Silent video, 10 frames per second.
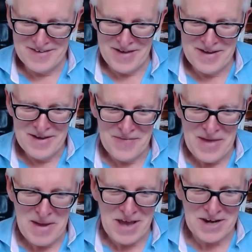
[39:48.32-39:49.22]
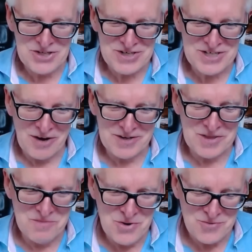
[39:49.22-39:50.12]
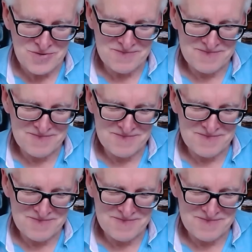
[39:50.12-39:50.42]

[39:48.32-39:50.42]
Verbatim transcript: Their balance sheet is going to the moon.